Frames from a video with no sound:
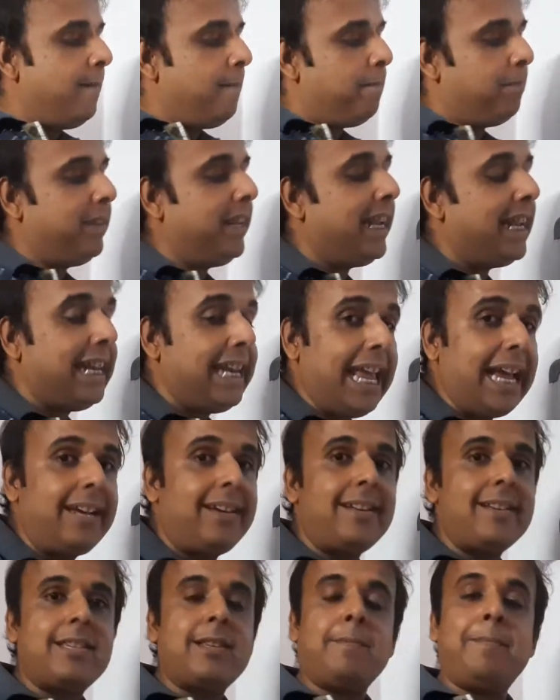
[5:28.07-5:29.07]
they can act
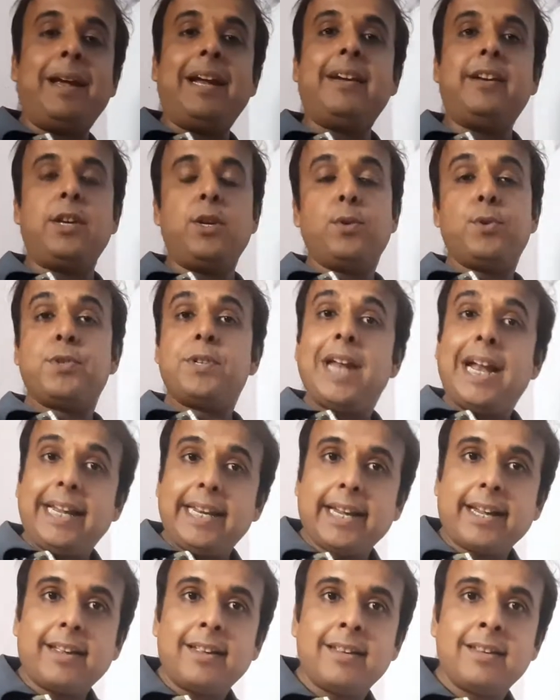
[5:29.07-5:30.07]
as a
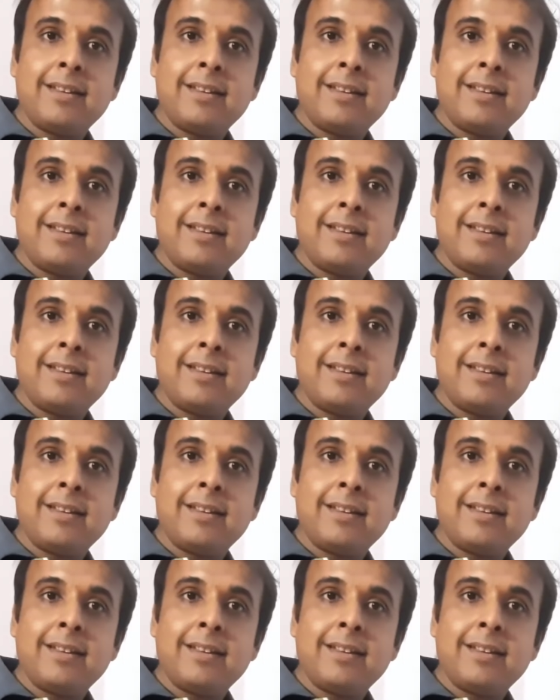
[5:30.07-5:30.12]
bacteriostatic.